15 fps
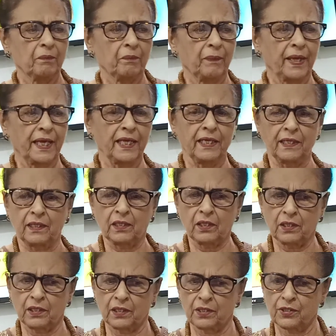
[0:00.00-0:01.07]
paying
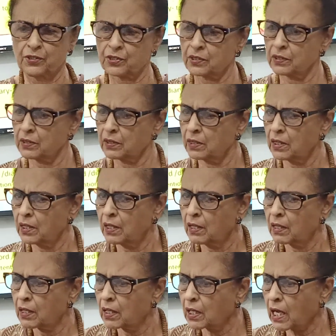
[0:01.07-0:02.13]
his
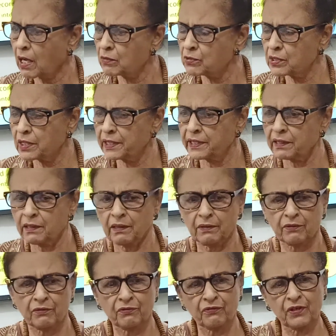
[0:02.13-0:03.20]
counseling
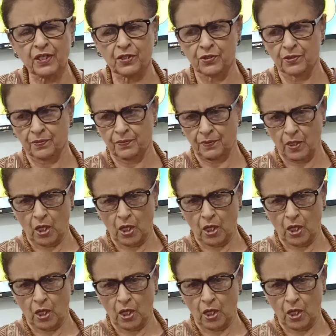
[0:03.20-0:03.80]
fees,